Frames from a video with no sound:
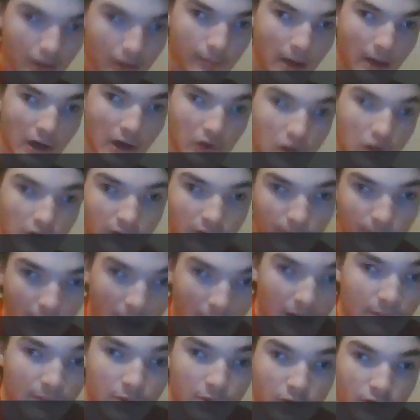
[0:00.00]
about his
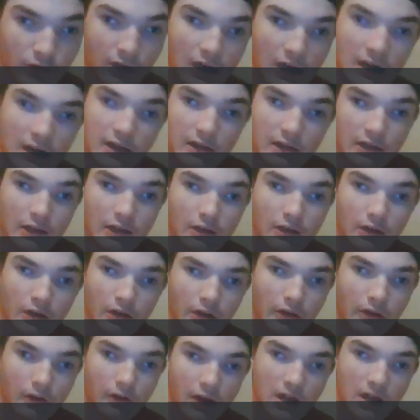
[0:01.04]
mom who died in a
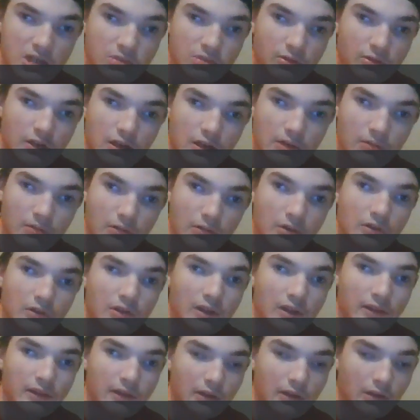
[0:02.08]
car crash when he
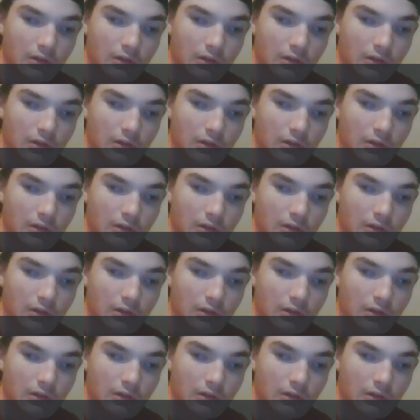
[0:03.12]
was